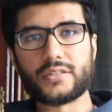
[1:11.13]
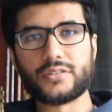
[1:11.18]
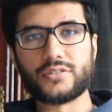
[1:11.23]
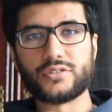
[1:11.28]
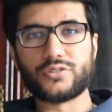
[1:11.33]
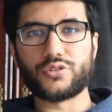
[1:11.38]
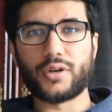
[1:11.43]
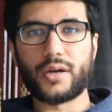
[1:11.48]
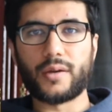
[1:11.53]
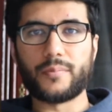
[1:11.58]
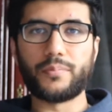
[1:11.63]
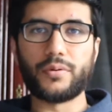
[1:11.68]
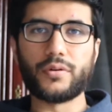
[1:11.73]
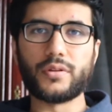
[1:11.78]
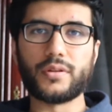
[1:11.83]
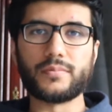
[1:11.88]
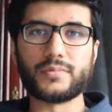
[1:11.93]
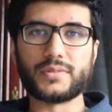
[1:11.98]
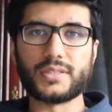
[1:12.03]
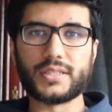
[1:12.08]
and try and put
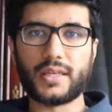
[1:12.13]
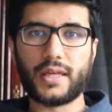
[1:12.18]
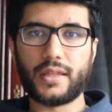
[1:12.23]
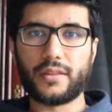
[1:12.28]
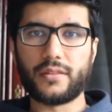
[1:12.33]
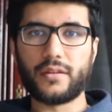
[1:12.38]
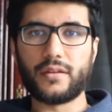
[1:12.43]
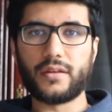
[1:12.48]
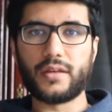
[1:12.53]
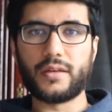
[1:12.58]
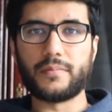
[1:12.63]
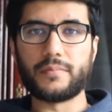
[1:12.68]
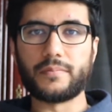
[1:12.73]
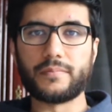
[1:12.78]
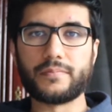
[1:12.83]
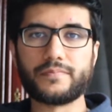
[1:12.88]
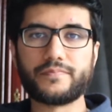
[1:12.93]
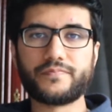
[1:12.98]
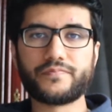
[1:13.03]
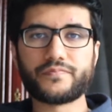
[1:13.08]
them together
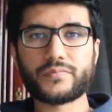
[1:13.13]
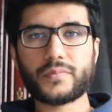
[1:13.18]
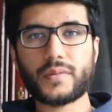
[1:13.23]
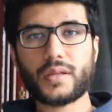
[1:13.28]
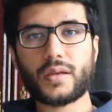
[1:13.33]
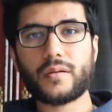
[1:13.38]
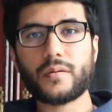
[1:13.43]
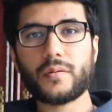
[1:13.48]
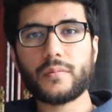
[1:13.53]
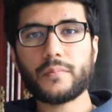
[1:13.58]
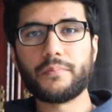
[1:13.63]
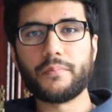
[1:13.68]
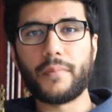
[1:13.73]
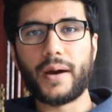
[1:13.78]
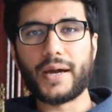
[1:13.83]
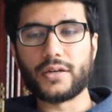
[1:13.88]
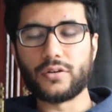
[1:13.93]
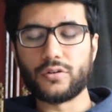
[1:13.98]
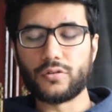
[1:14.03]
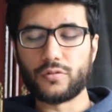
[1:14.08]
in
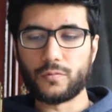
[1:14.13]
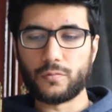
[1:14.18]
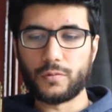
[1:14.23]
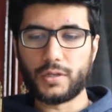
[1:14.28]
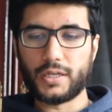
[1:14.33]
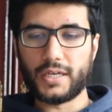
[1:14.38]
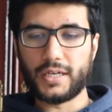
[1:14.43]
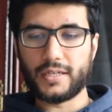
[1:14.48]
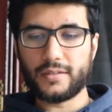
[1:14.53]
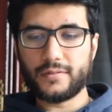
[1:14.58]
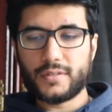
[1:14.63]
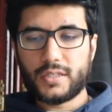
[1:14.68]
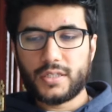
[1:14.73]
my own way.